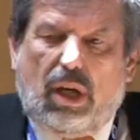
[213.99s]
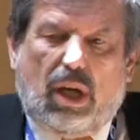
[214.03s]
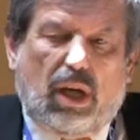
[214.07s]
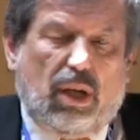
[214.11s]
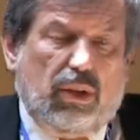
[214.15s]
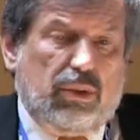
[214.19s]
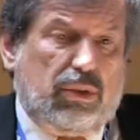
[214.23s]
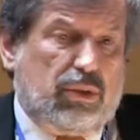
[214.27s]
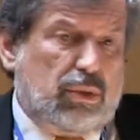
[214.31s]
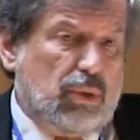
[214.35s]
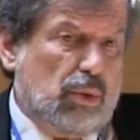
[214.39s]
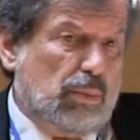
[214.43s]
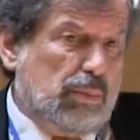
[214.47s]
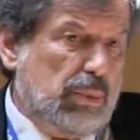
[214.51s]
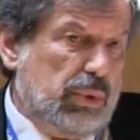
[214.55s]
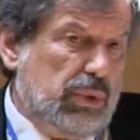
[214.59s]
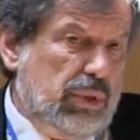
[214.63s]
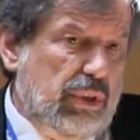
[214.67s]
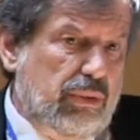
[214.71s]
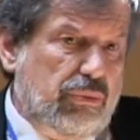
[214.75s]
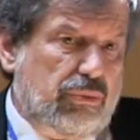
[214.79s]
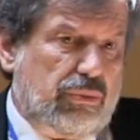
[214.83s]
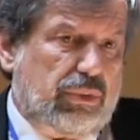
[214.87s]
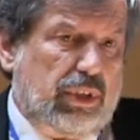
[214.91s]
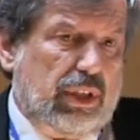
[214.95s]

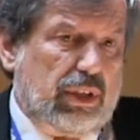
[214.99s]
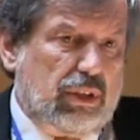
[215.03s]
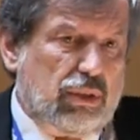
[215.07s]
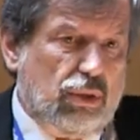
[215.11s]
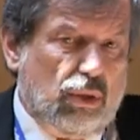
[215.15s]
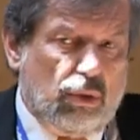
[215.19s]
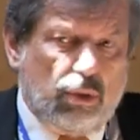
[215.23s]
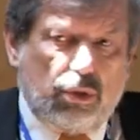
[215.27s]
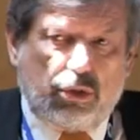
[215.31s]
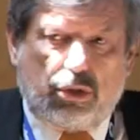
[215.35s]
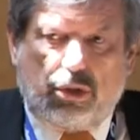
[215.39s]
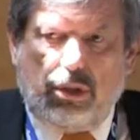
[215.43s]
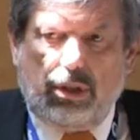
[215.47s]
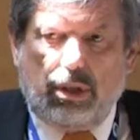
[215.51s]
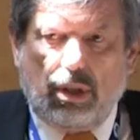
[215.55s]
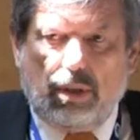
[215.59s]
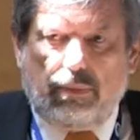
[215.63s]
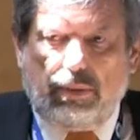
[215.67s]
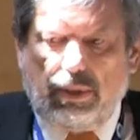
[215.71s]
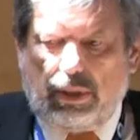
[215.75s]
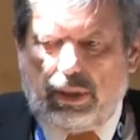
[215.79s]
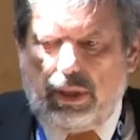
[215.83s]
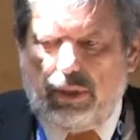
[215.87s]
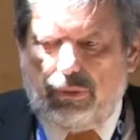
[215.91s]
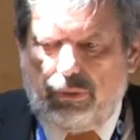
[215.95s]
Automotive technology, I
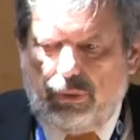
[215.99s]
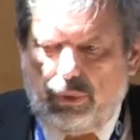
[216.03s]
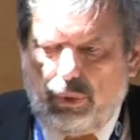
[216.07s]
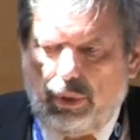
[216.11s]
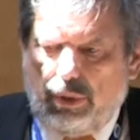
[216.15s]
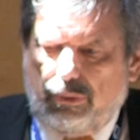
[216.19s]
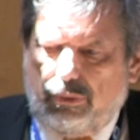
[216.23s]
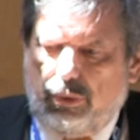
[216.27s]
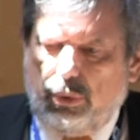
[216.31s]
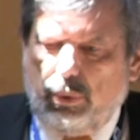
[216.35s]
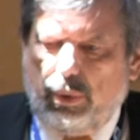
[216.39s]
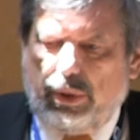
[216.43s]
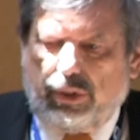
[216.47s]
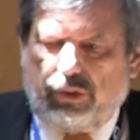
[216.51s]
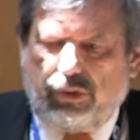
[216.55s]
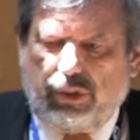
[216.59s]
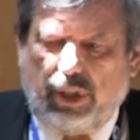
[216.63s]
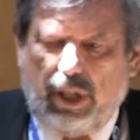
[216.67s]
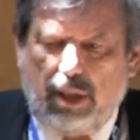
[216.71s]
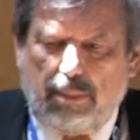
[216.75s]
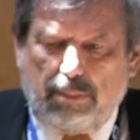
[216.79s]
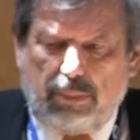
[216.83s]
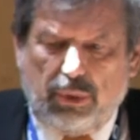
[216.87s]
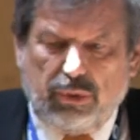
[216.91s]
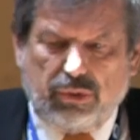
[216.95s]
will give you a few
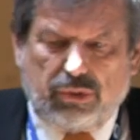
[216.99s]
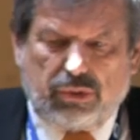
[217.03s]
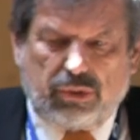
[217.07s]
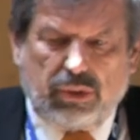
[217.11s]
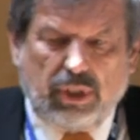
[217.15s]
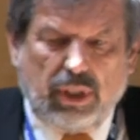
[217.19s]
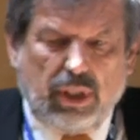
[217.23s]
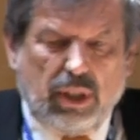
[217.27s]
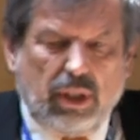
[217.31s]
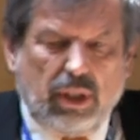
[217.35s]
examples.